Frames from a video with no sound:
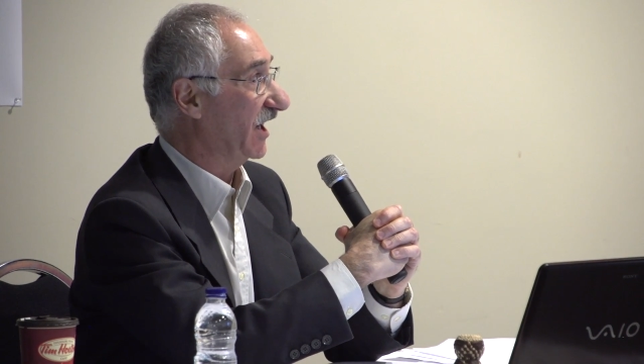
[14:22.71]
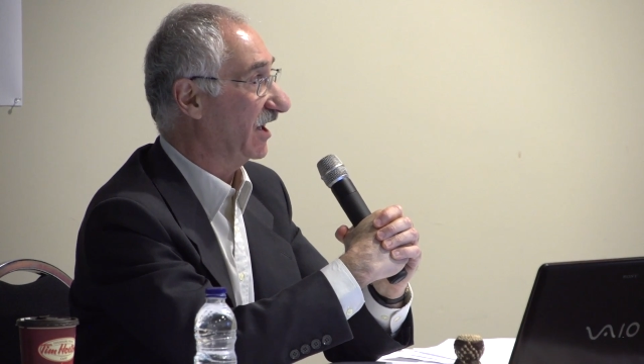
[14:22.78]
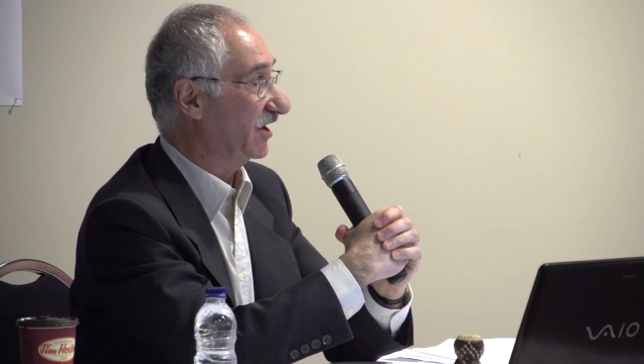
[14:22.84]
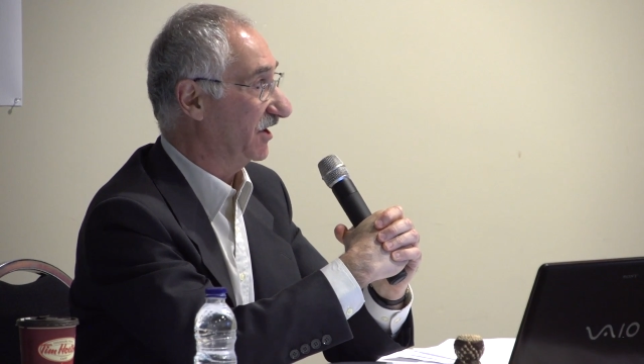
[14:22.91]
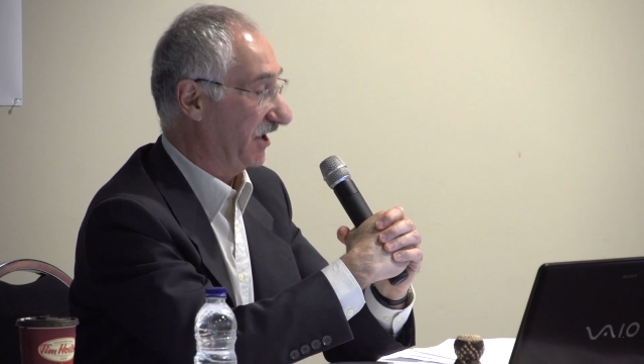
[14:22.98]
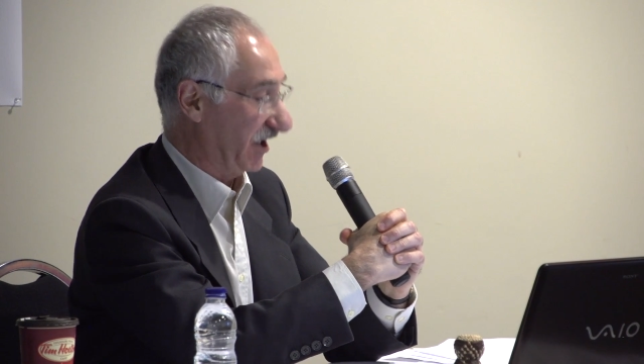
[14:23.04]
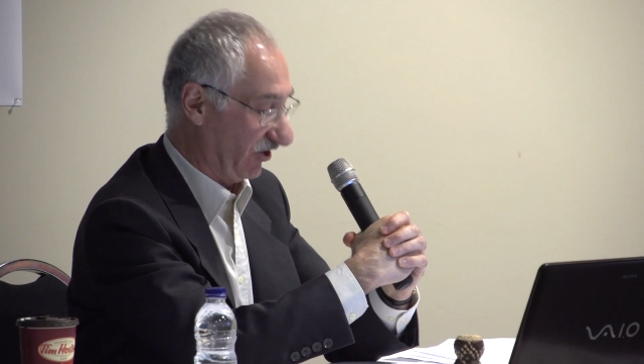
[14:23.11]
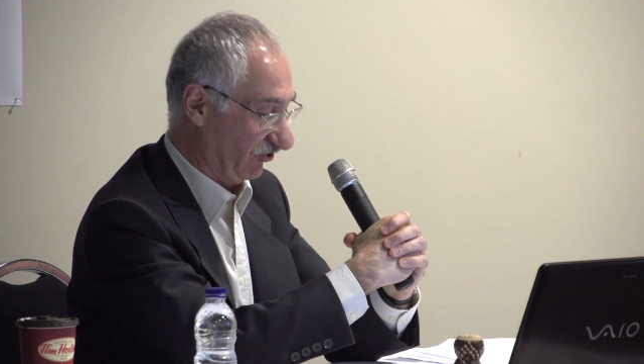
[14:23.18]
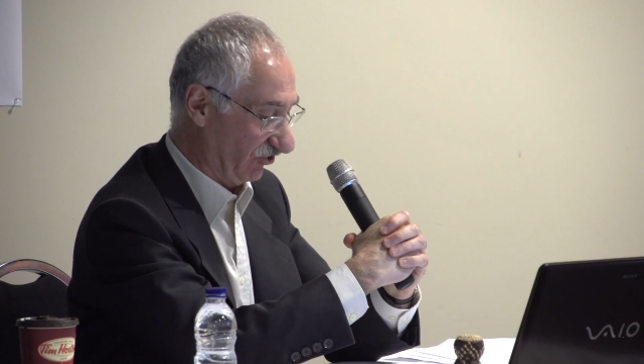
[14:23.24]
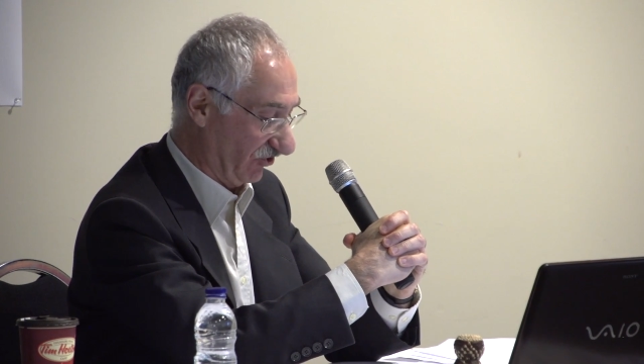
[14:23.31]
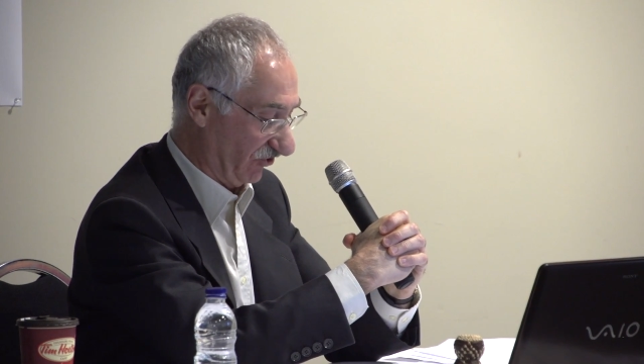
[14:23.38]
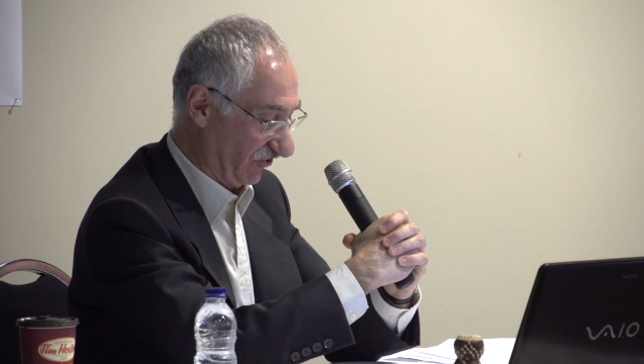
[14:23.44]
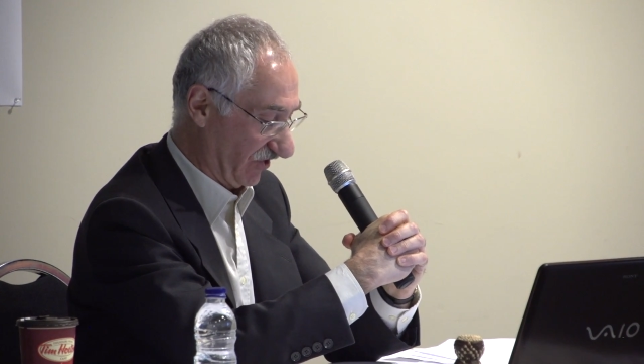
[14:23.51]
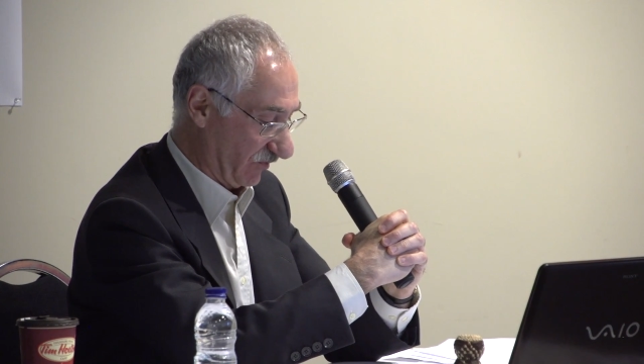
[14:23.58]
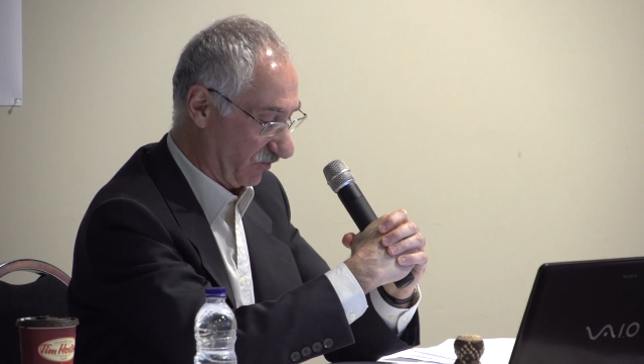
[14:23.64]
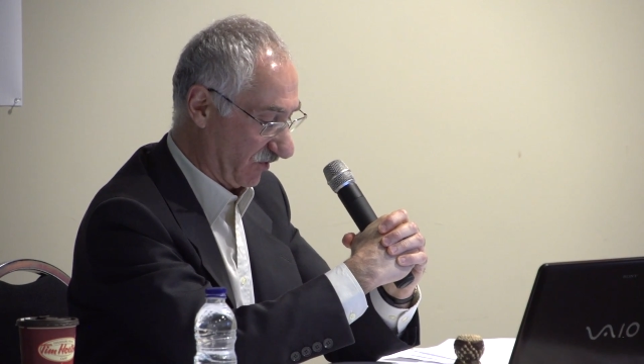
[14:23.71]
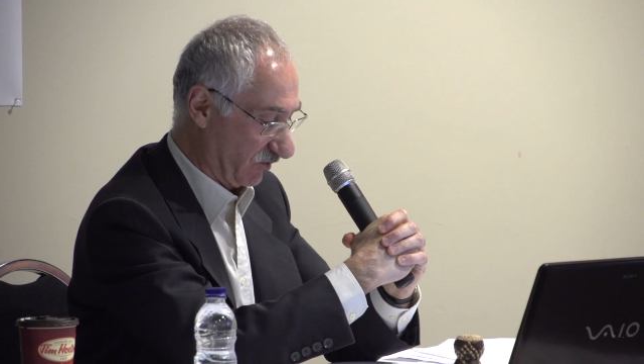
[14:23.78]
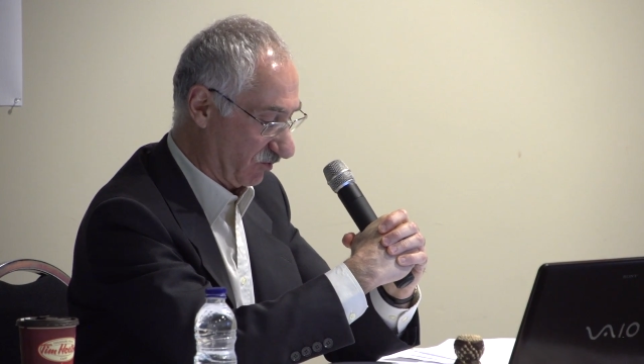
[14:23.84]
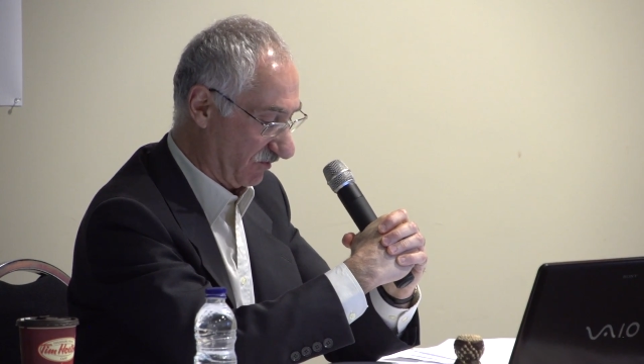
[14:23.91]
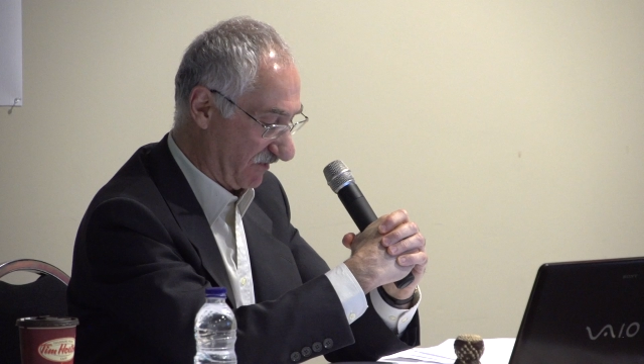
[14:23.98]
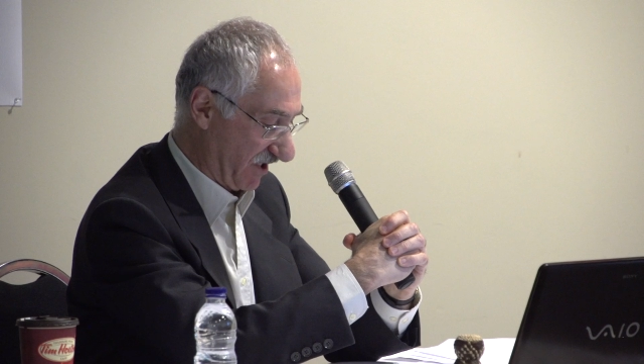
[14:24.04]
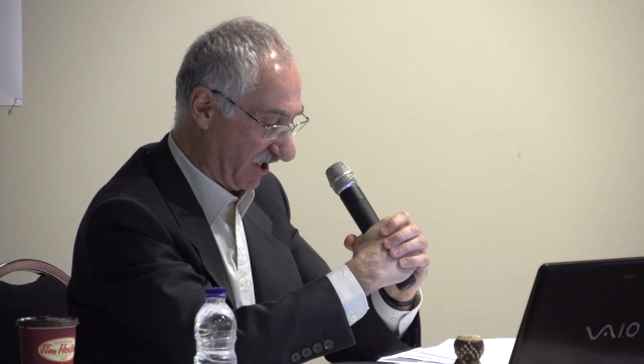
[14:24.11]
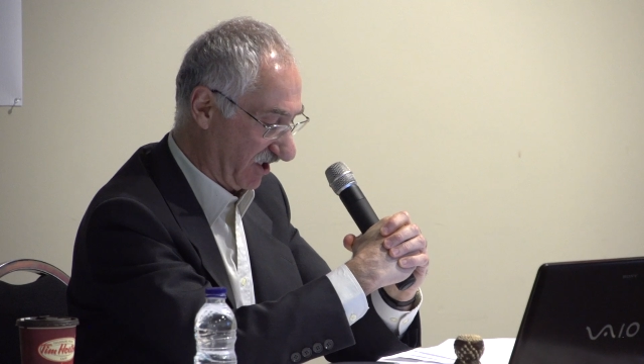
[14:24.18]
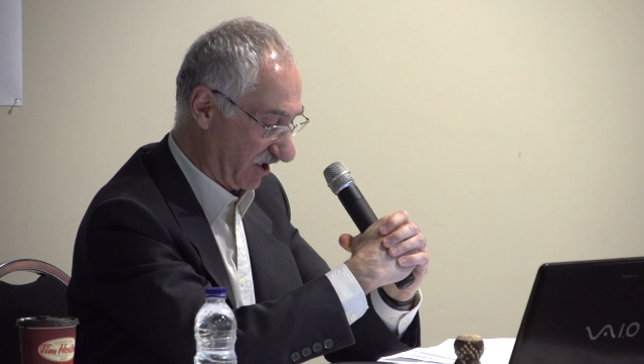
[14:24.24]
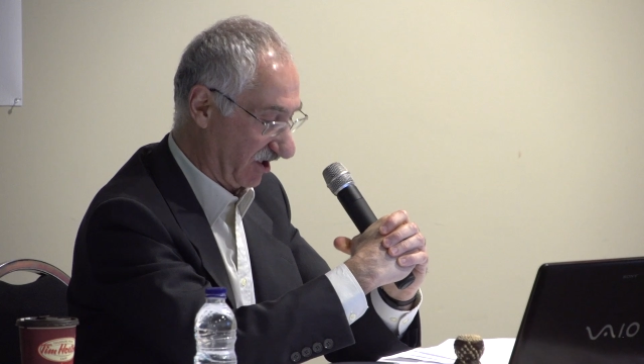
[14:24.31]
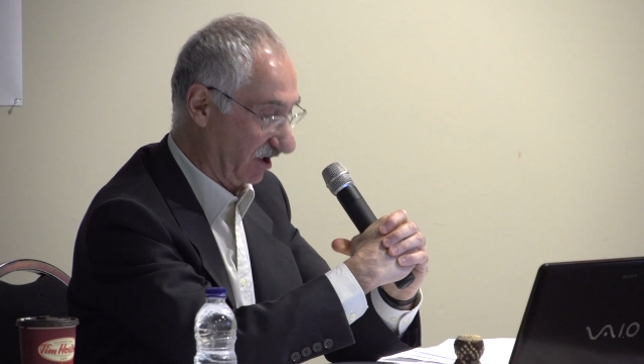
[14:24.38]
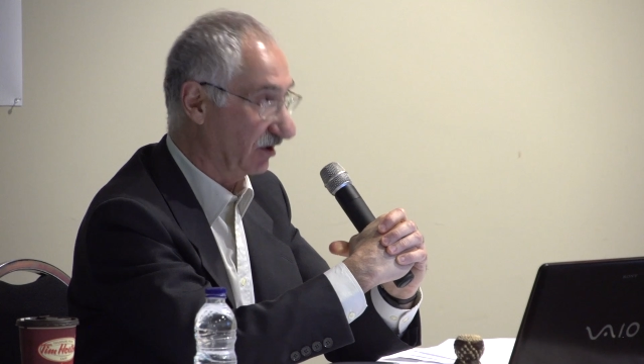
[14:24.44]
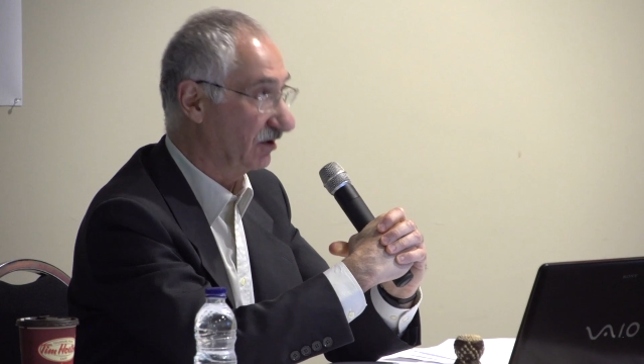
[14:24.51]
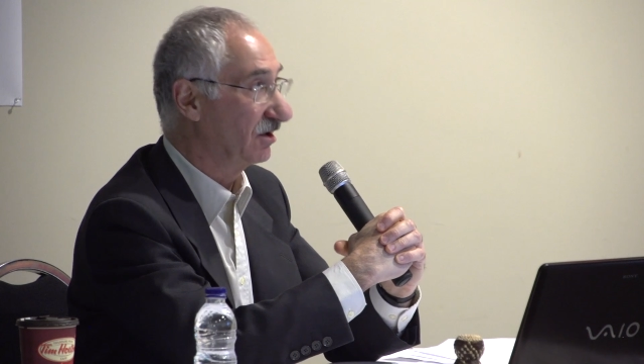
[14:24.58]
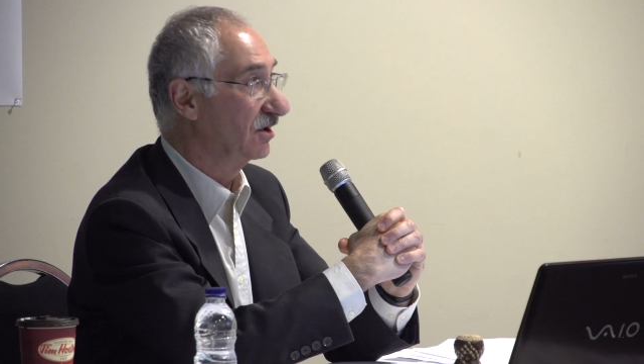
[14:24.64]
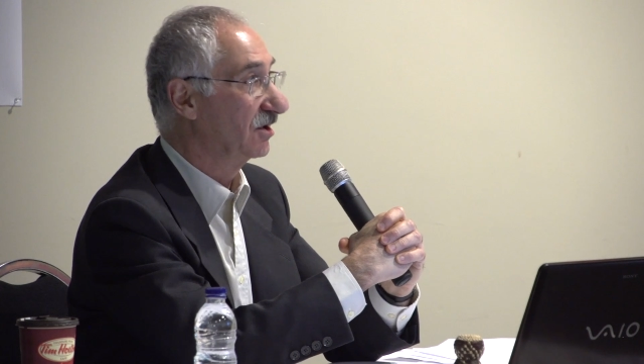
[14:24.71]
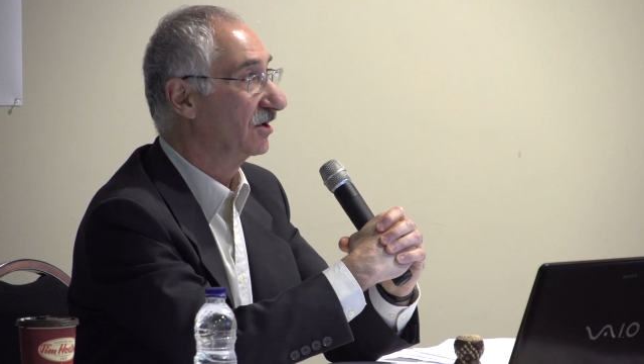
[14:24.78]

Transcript: allegations that we were making.